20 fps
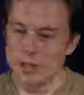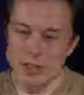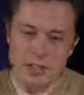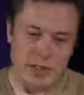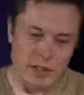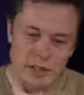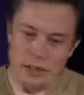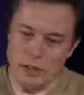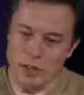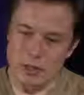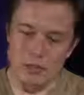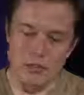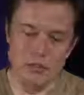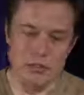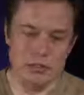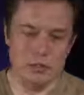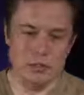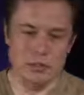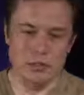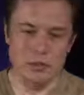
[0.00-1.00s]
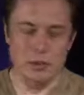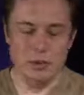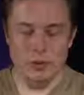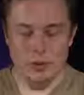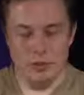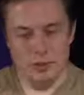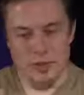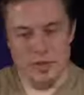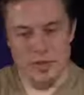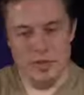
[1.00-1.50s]
in any argument
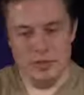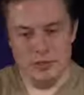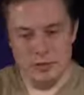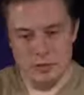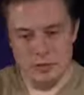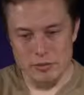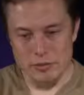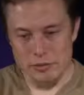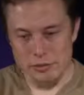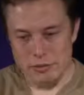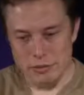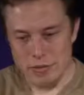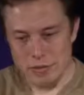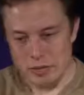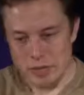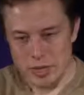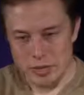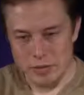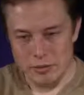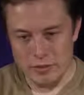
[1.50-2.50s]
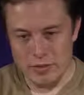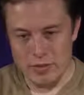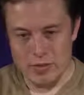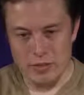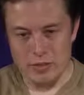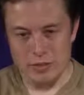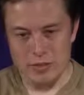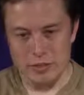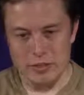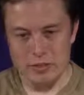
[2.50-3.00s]
or any sort of train of
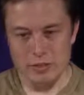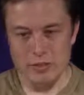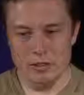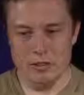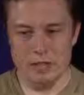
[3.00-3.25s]
thinking,